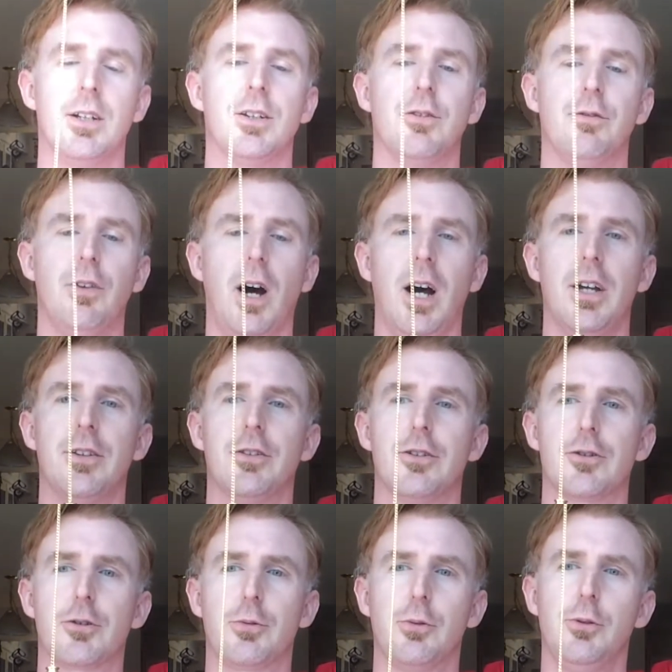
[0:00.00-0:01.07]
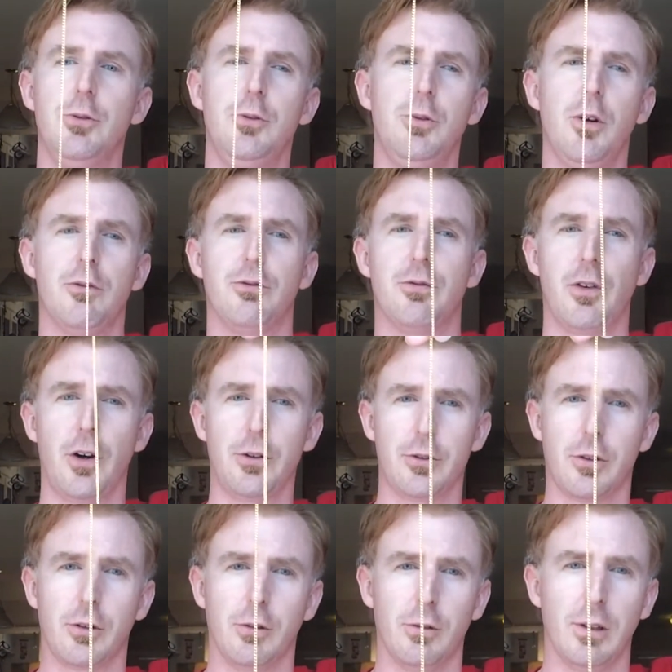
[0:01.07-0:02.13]
to find the true
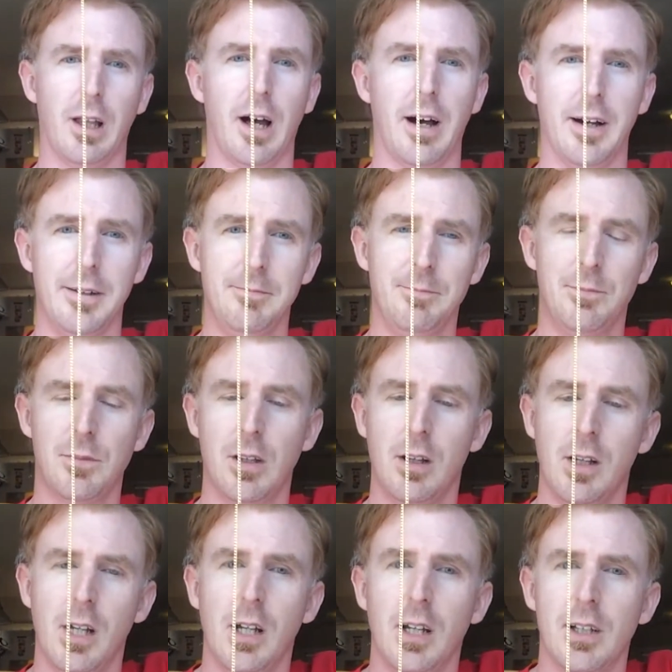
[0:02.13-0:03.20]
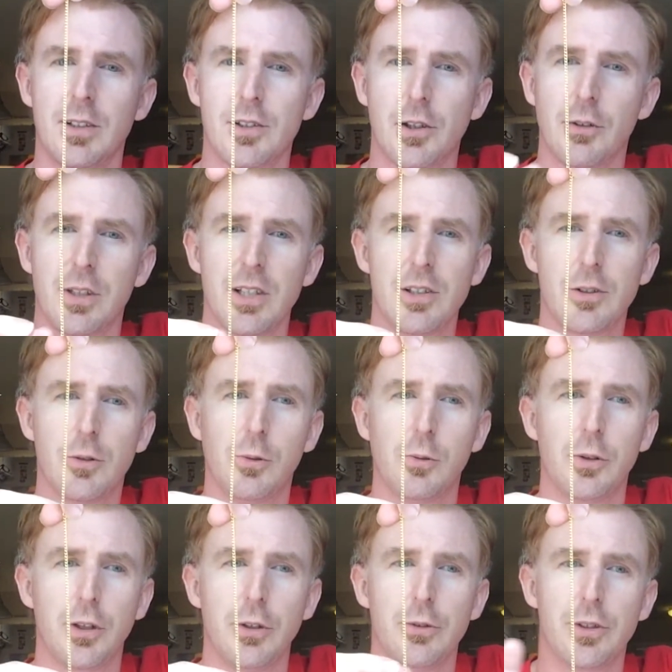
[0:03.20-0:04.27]
vertical line. So this
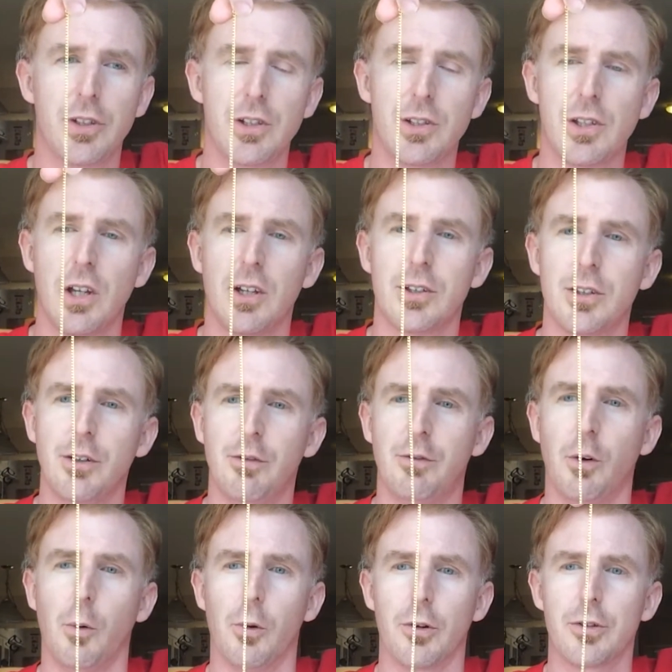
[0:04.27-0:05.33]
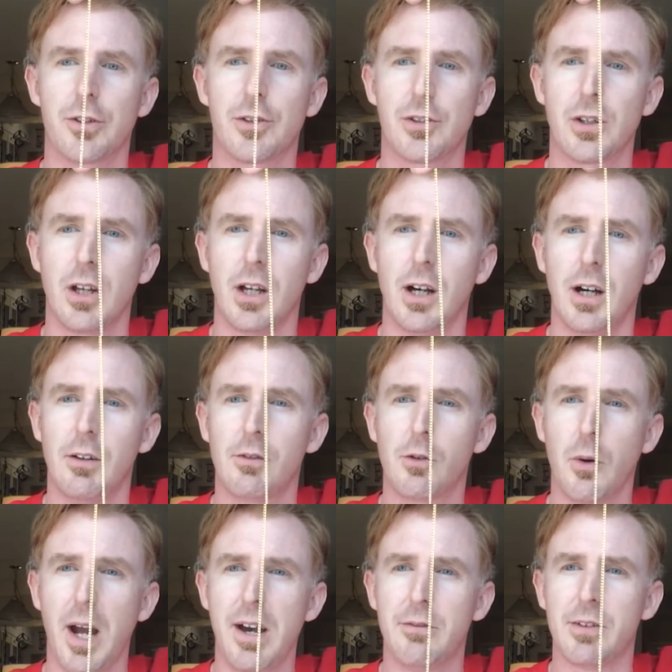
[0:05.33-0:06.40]
tool uses the force of
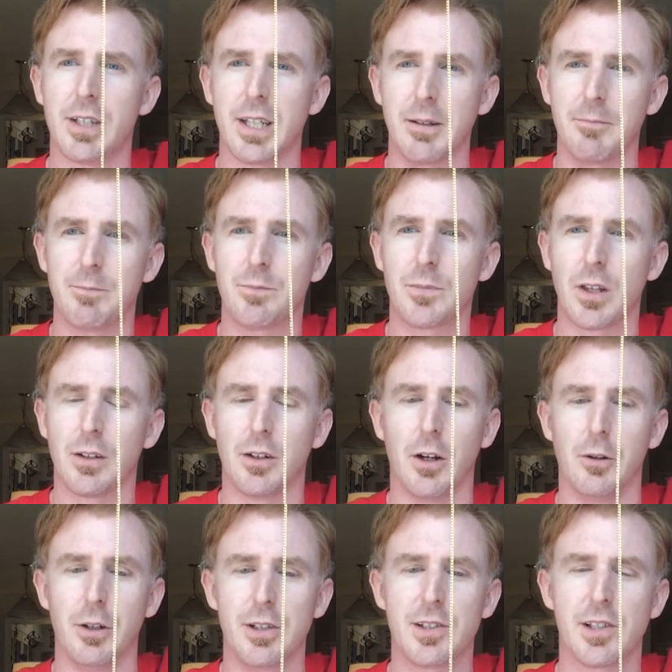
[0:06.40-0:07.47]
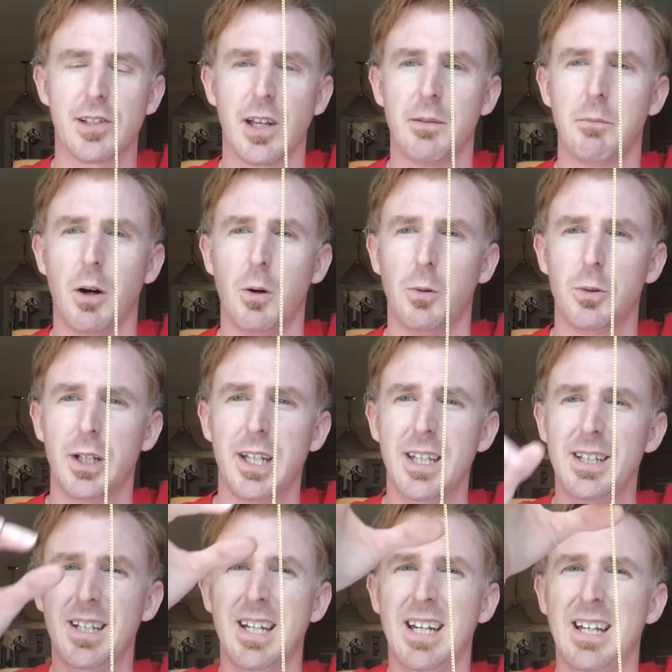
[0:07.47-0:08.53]
gravity. Notice as I'm holding
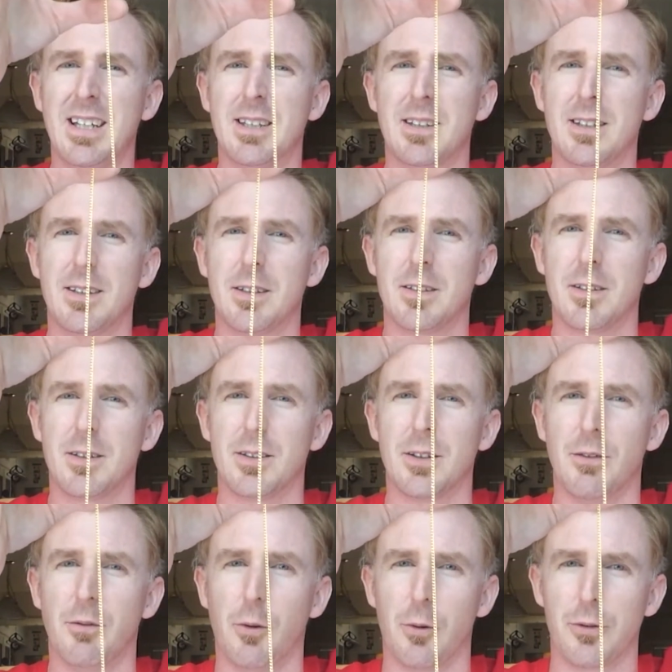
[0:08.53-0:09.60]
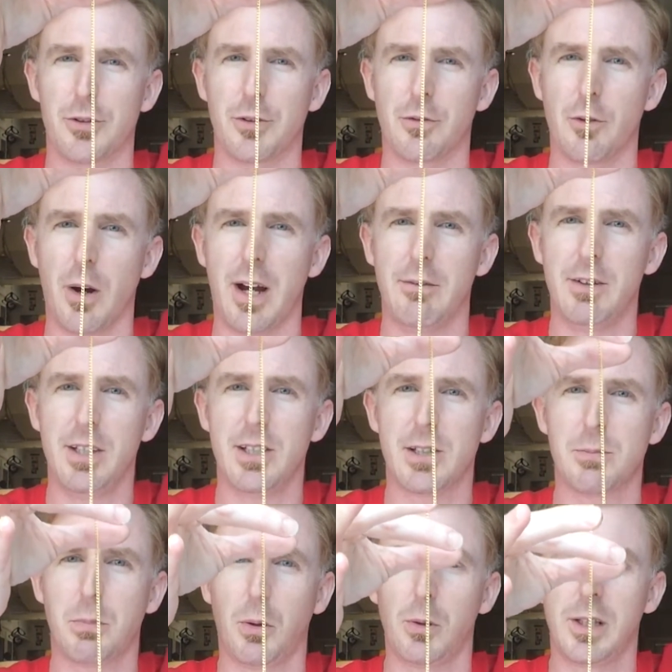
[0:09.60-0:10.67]
it, the force of gravity
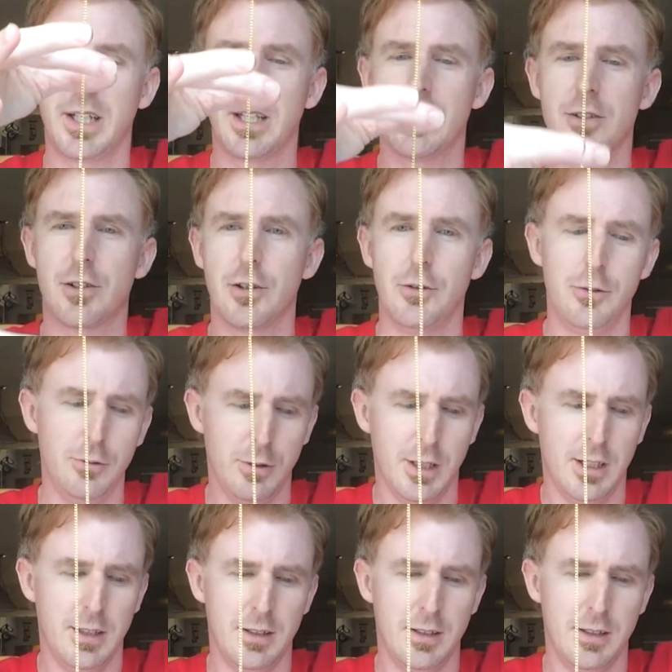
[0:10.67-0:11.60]
is pulling it to